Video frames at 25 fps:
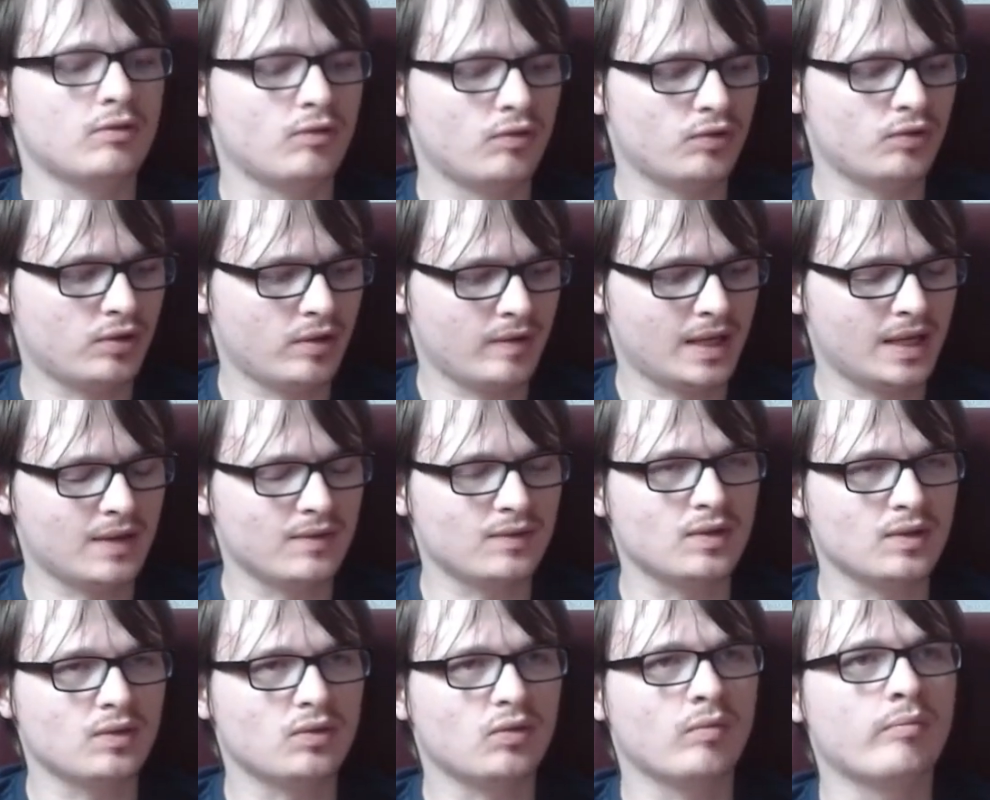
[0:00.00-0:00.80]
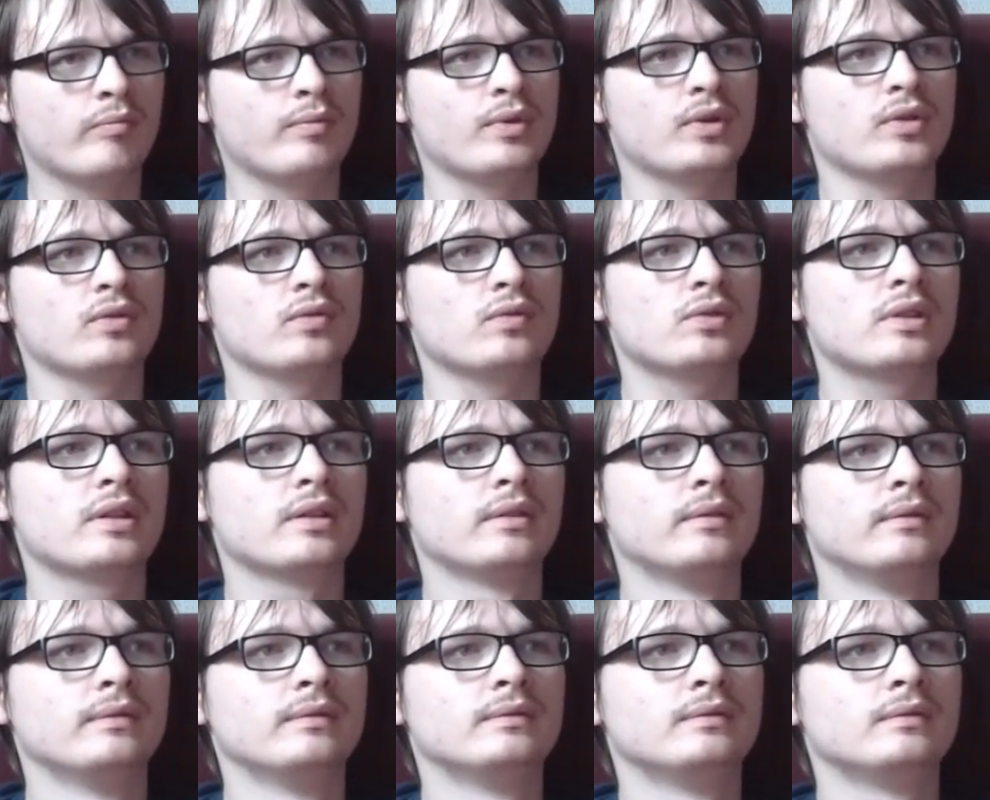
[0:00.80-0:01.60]
Also, it gives you jump boost
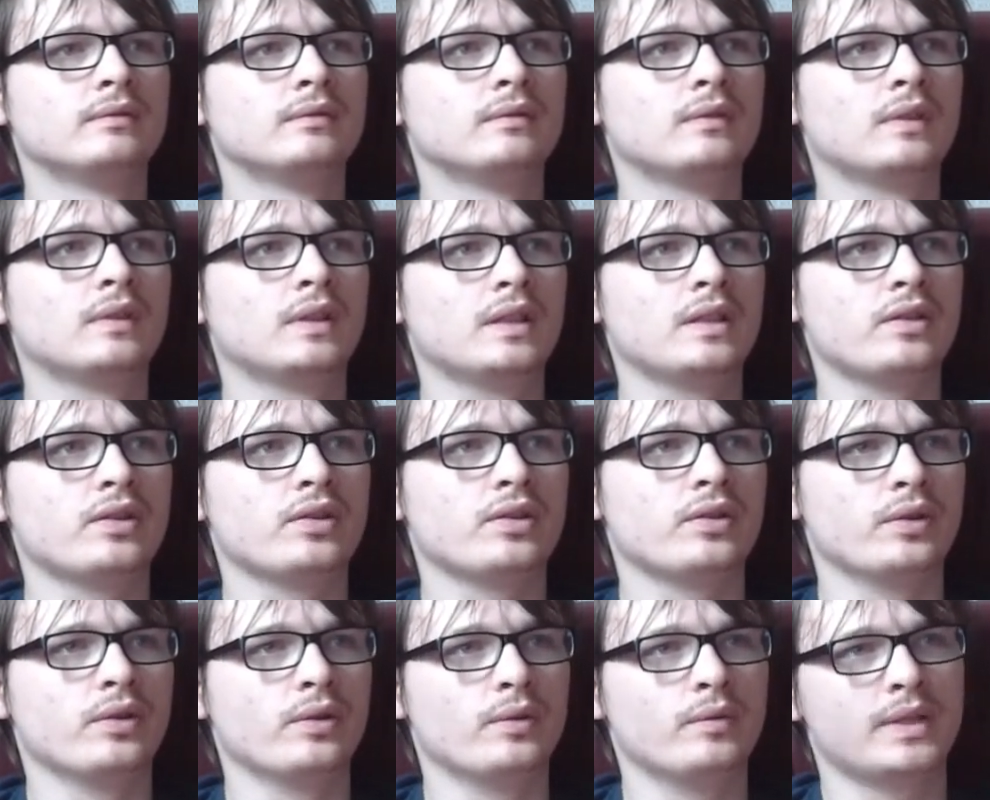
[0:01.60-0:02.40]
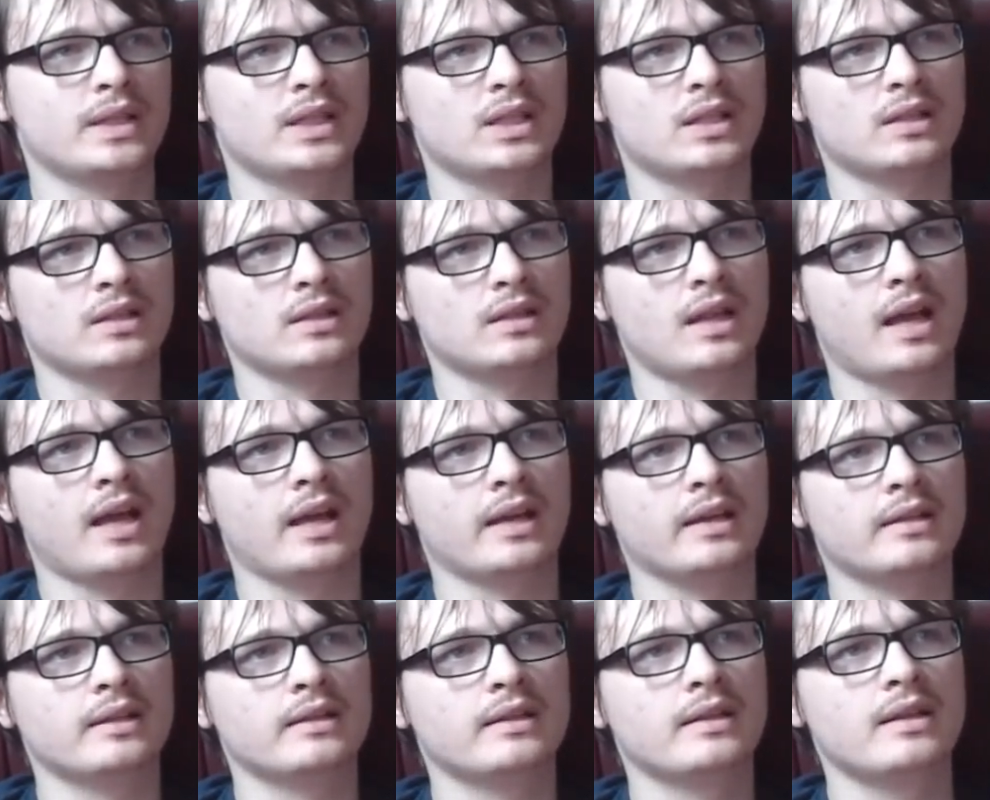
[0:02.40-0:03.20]
too, which is nice.